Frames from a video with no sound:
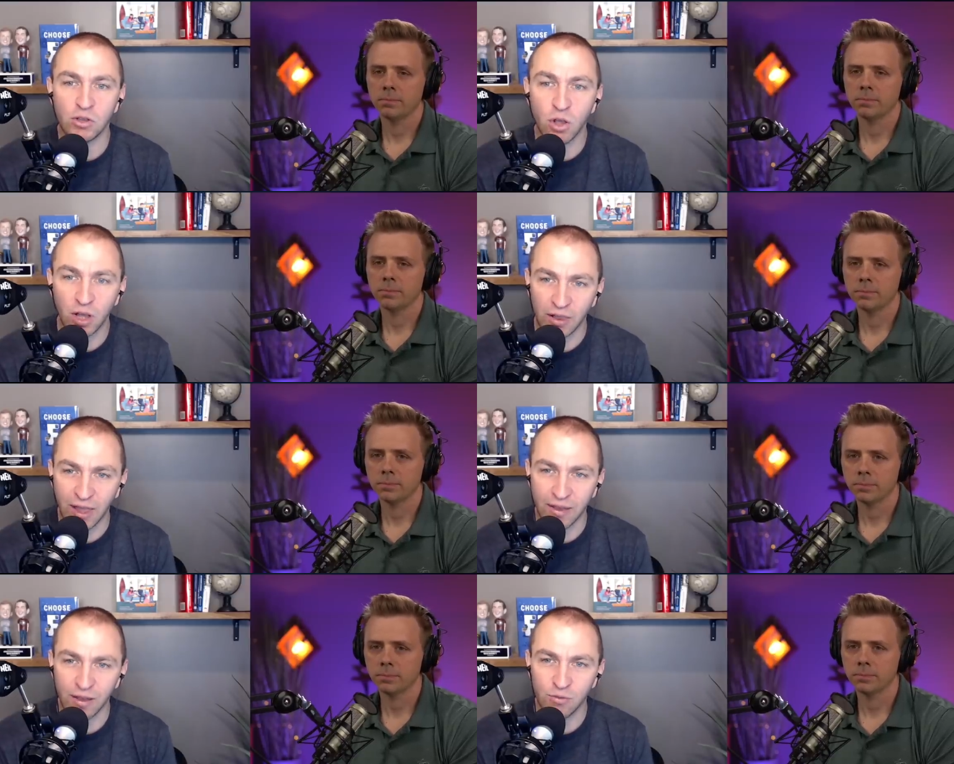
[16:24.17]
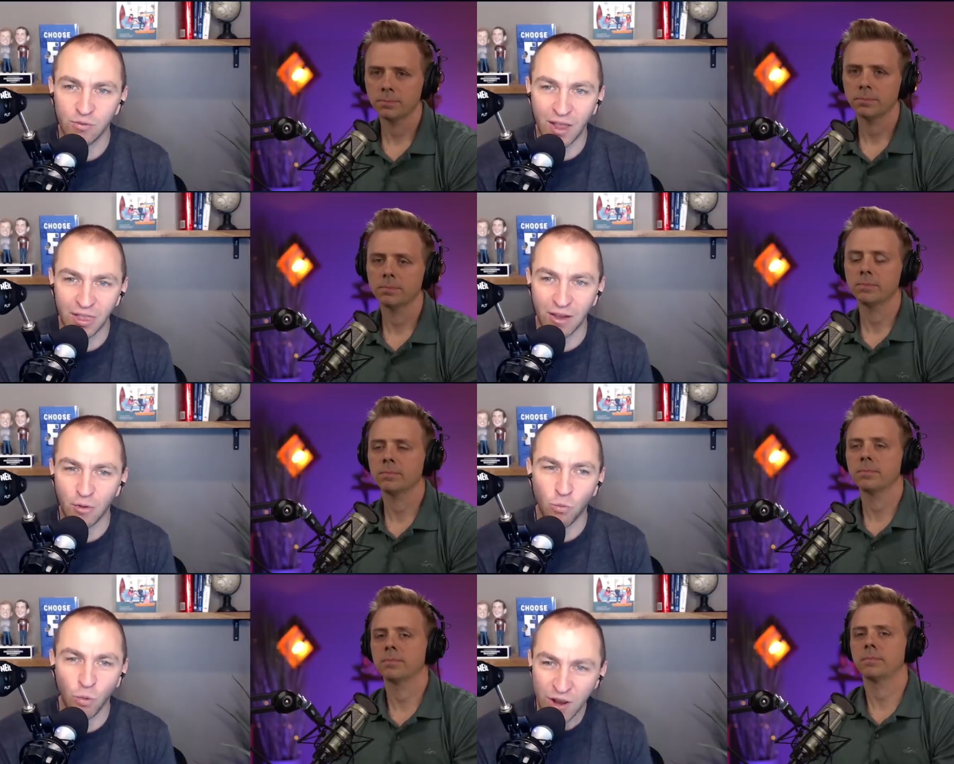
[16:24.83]
Speaker 1: to look like? Right?
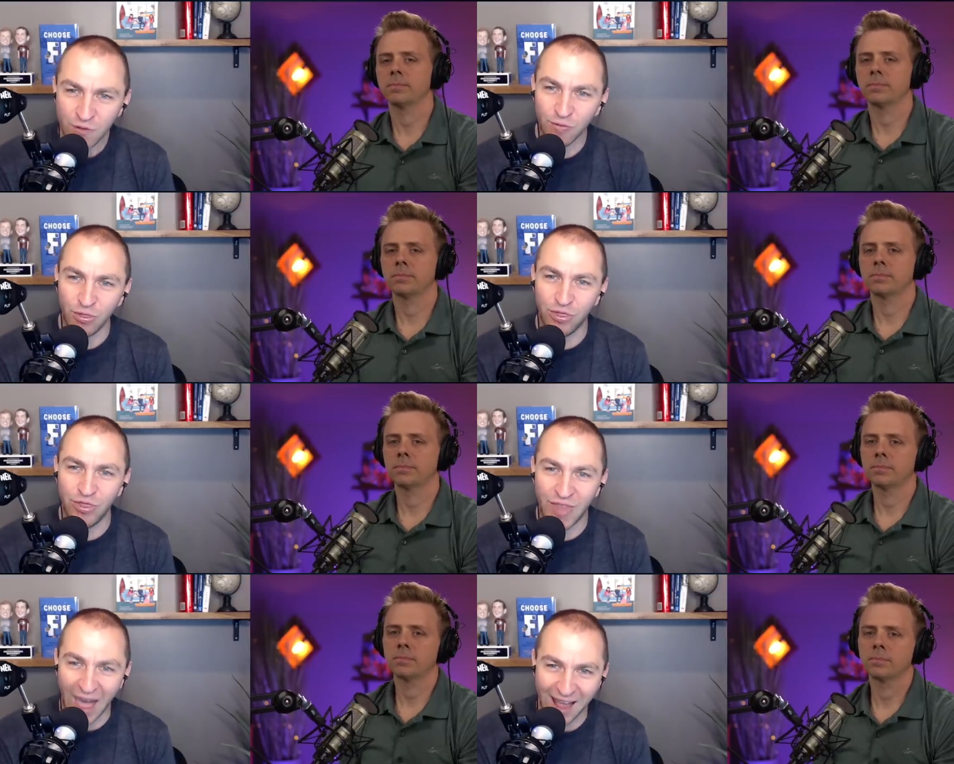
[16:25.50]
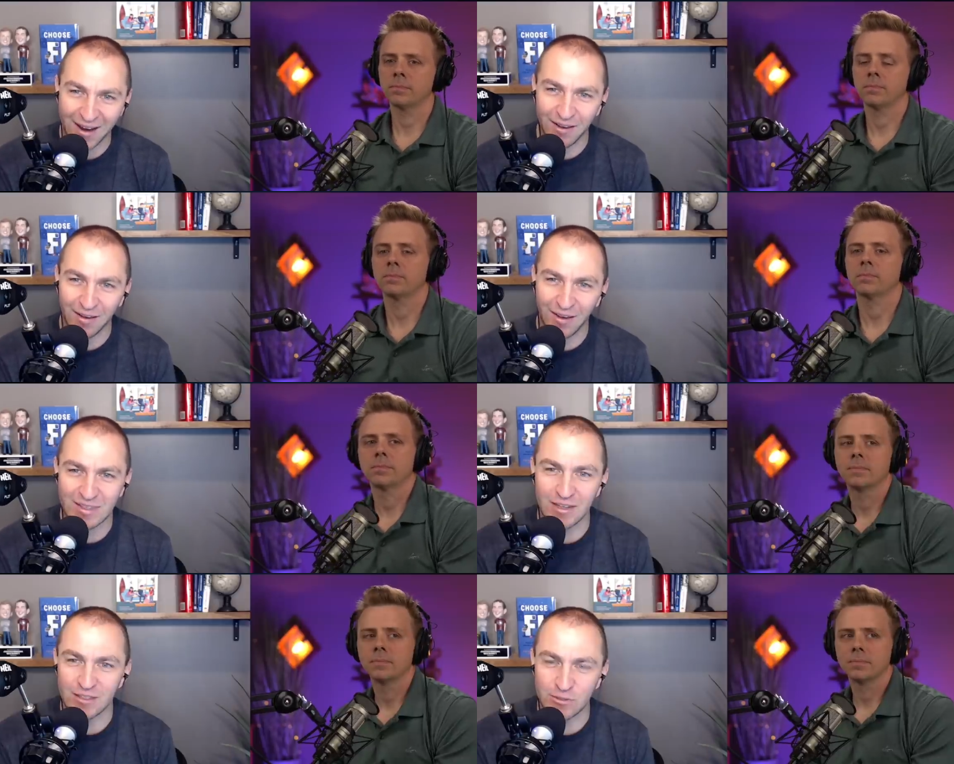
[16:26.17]
Like, what if that
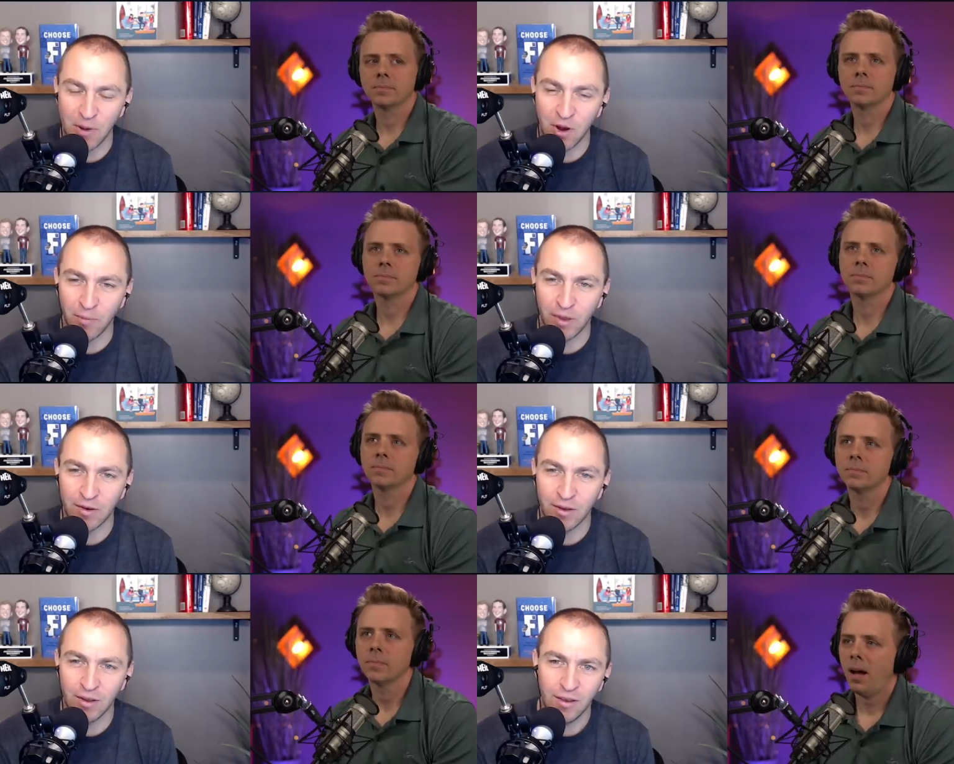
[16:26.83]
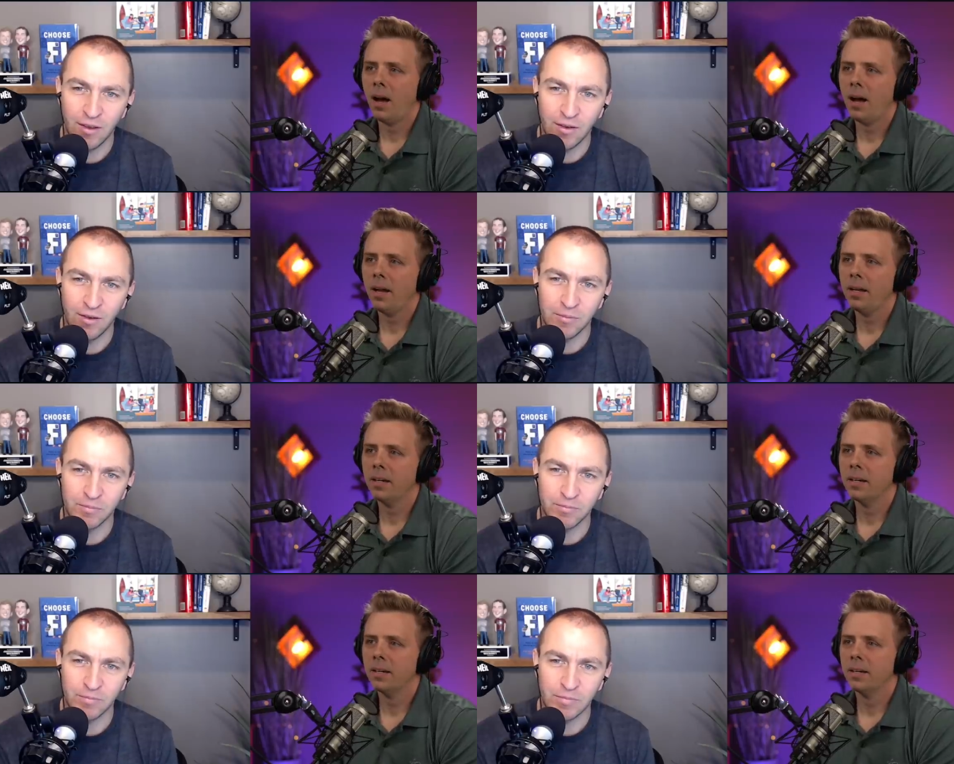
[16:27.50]
is the experiment? I,
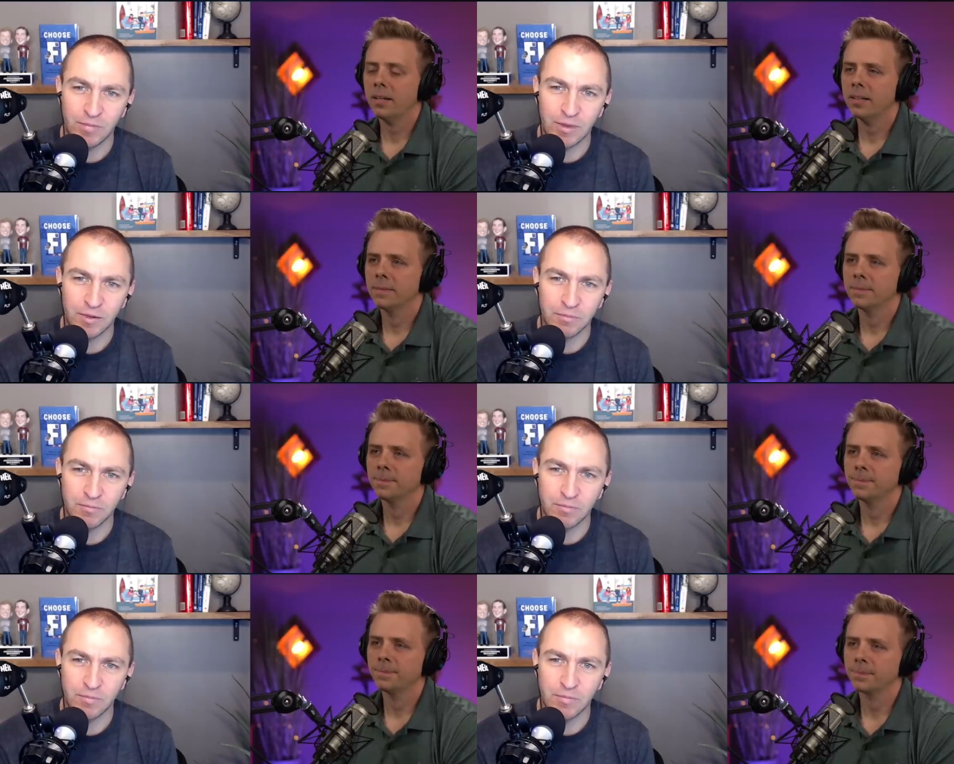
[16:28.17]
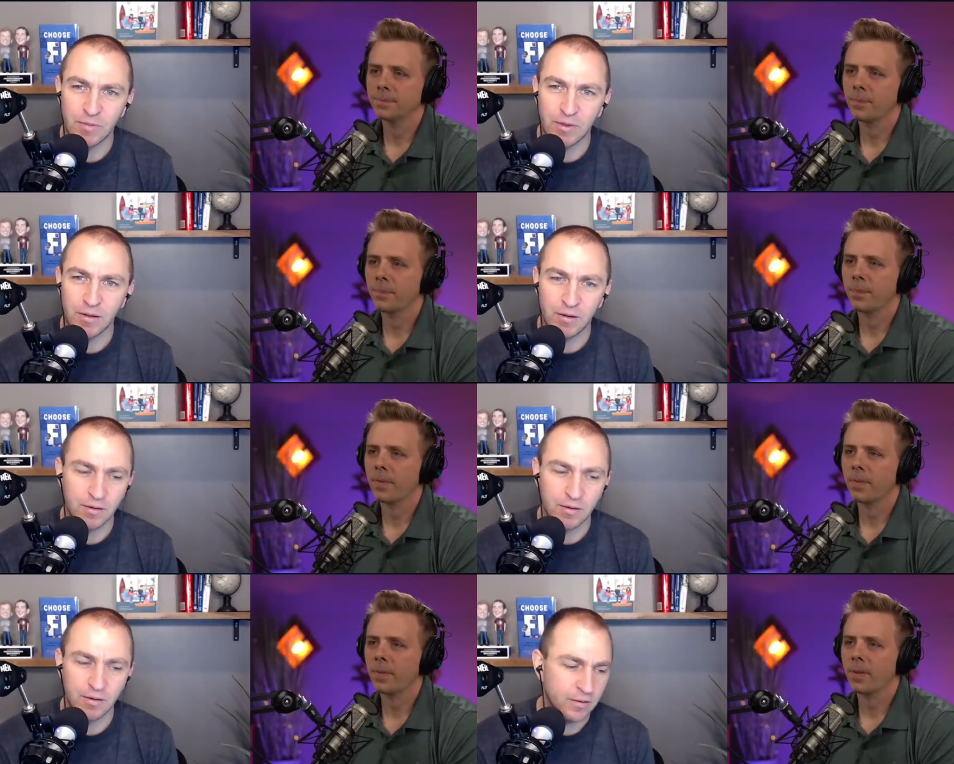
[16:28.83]
uh,
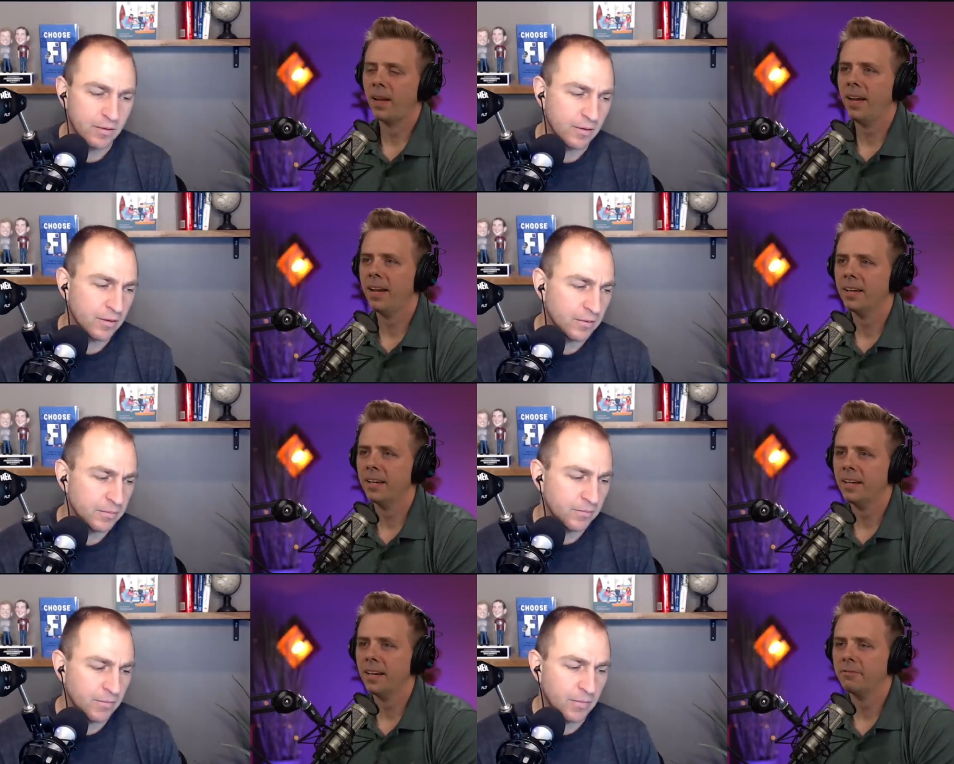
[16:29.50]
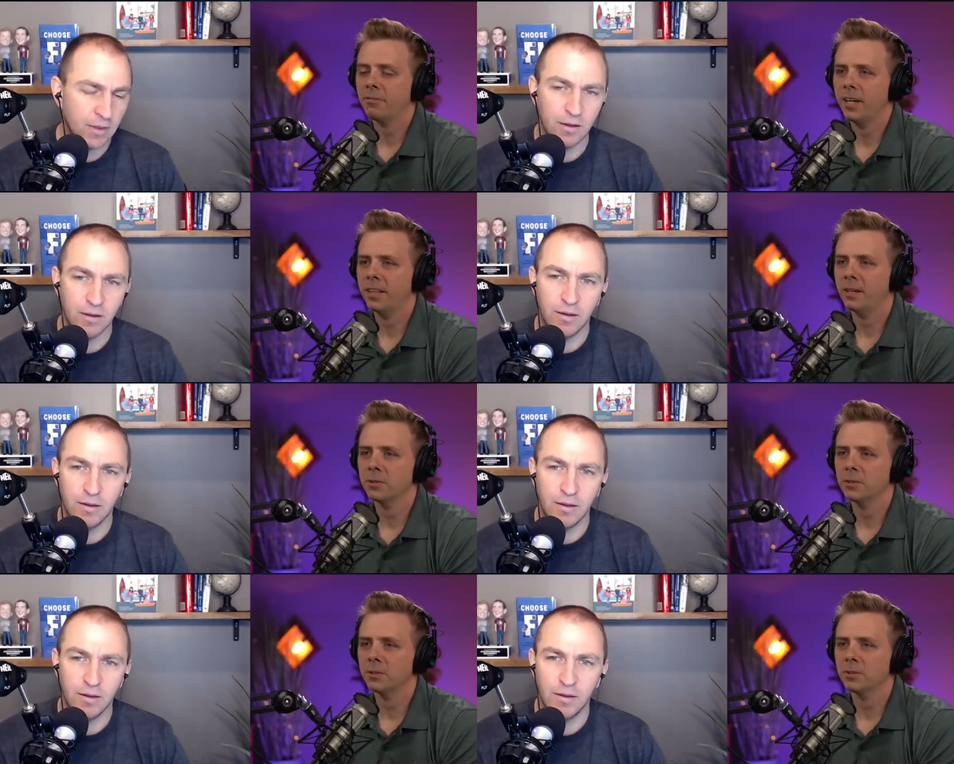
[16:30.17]
I had
Speaker 2: a, a friend
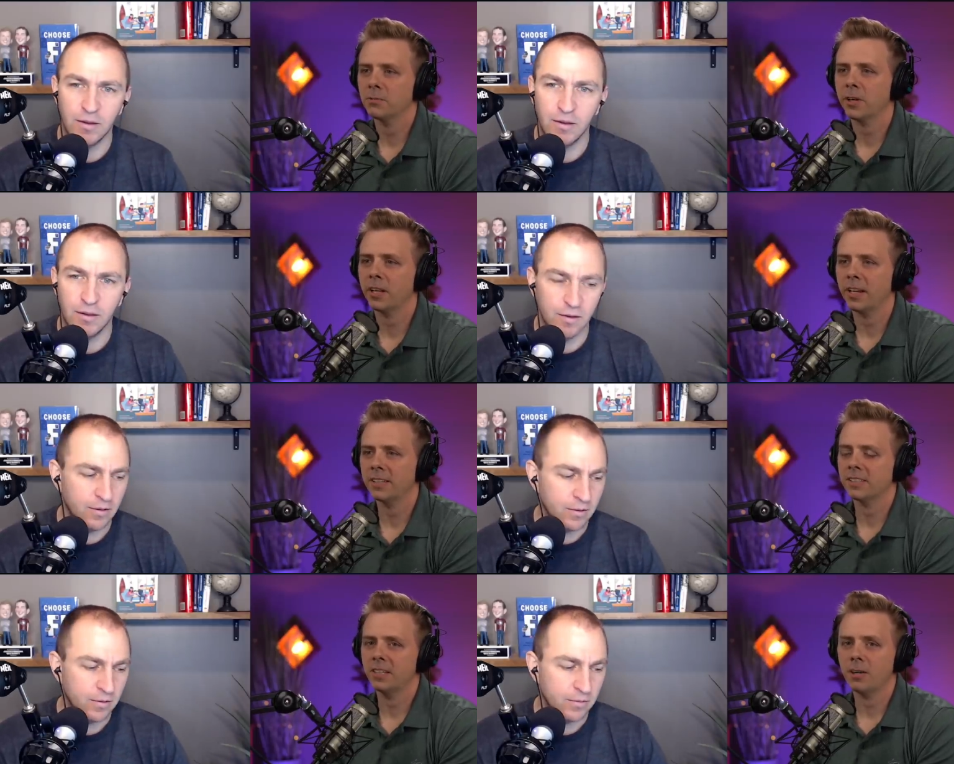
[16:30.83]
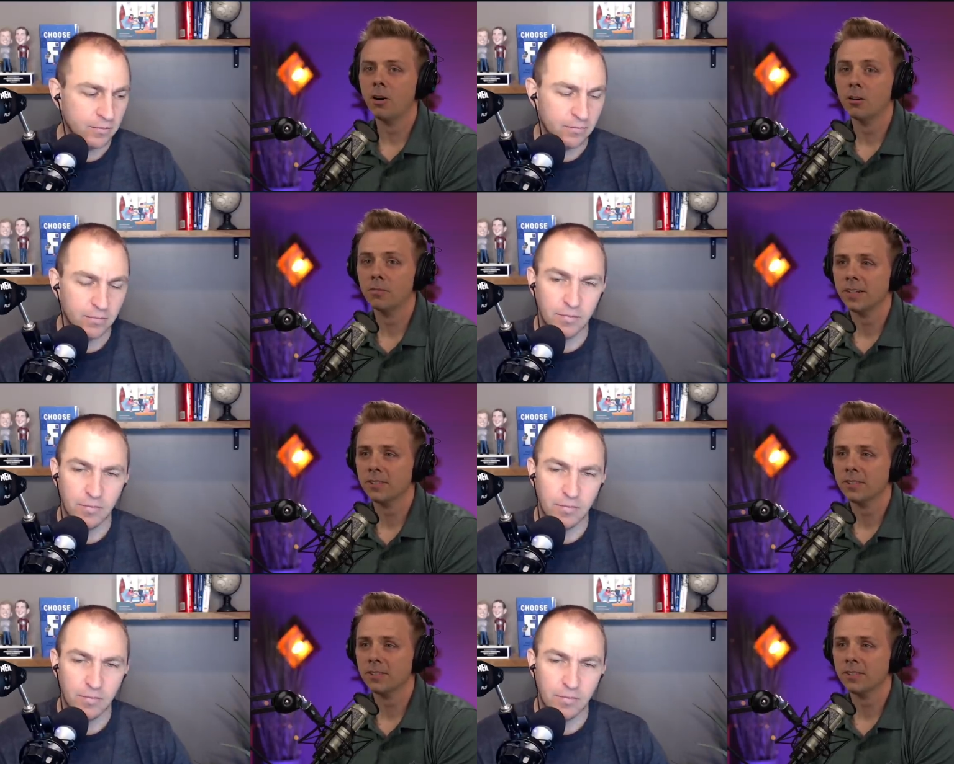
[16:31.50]
that was freelancing all of